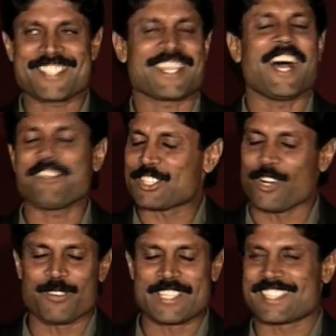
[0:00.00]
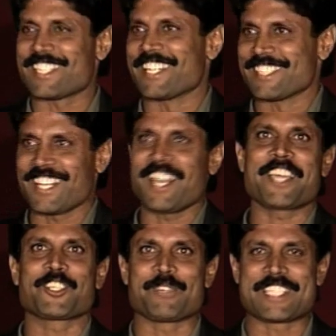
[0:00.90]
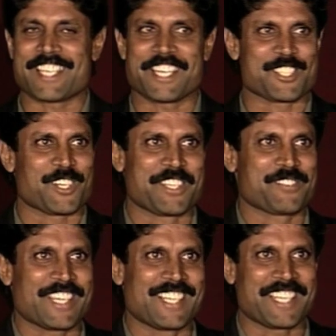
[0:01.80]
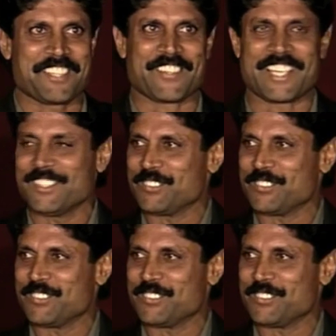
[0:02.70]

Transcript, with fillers: I was always serious. I like to be serious on the field anyway.